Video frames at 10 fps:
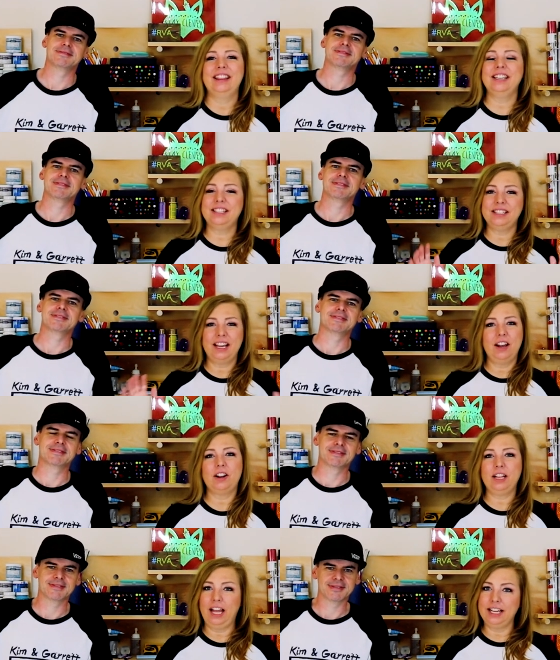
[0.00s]
Speaker 1: This is
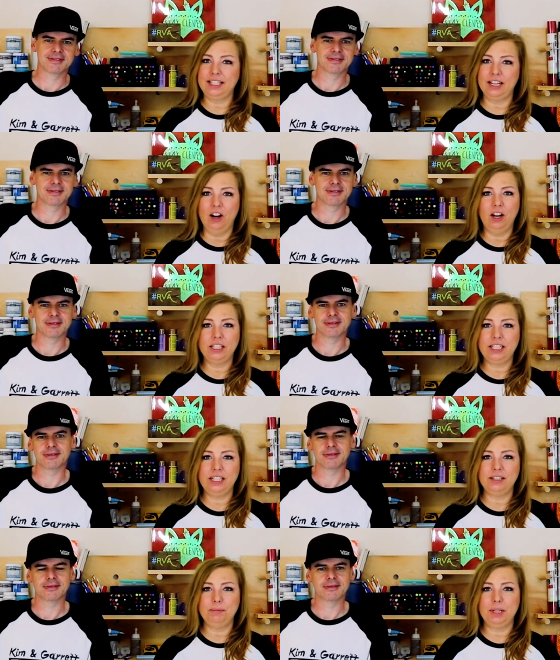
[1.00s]
our classic
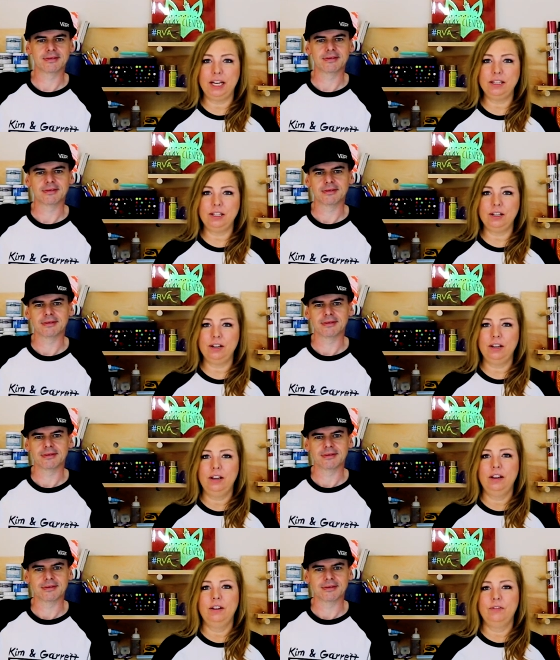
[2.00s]
all-season planter.
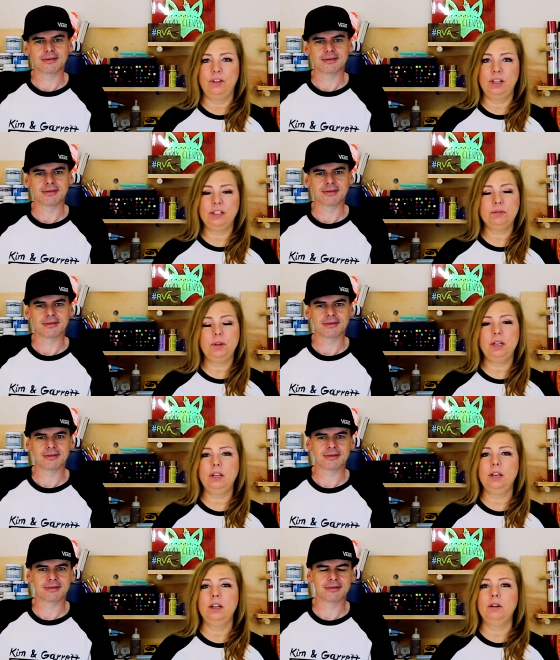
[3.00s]
For this
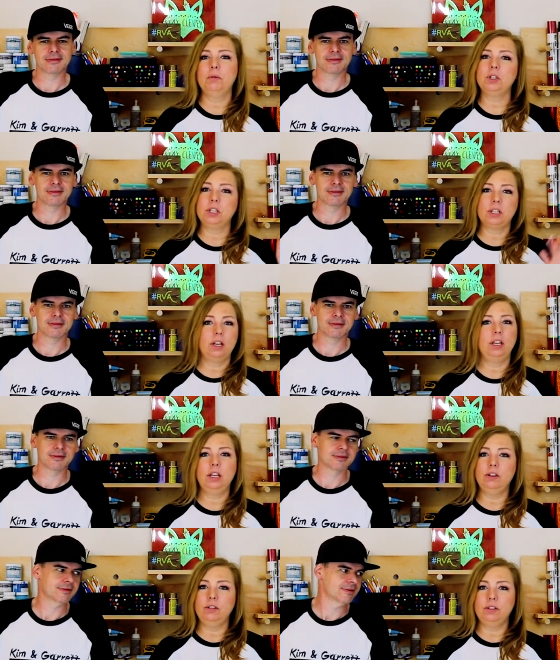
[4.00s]
one, we're just gonna
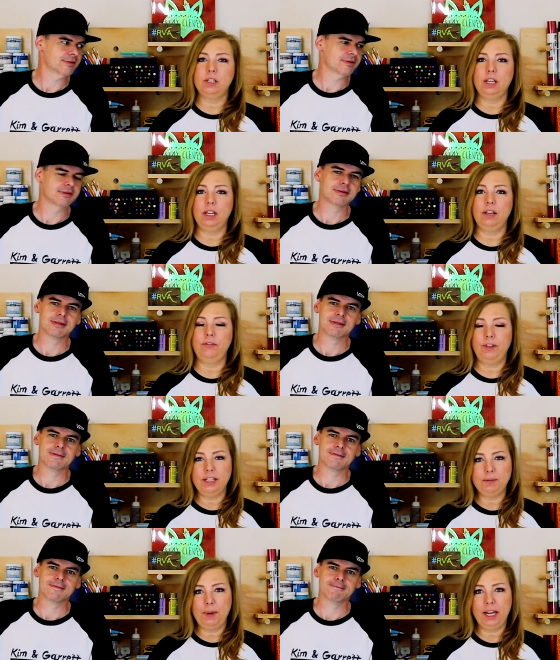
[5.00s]
use the
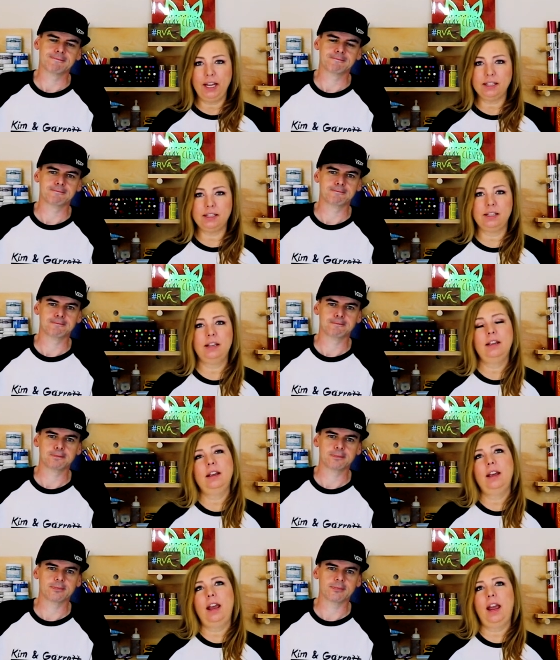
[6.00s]
fence pickets
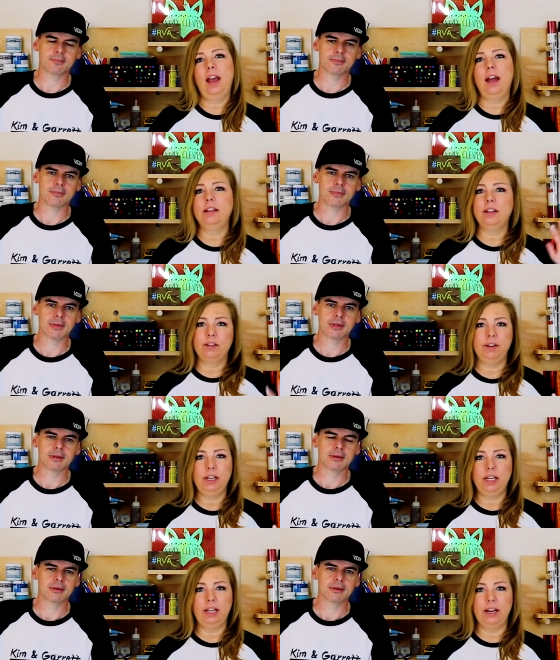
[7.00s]
and the
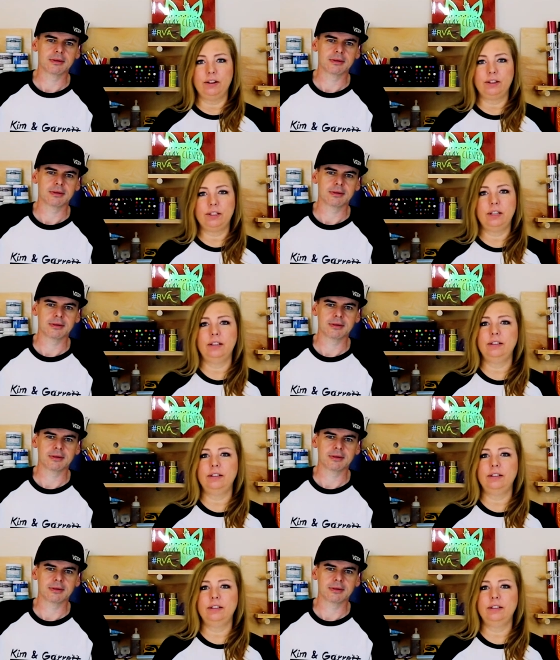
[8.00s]
3D letters.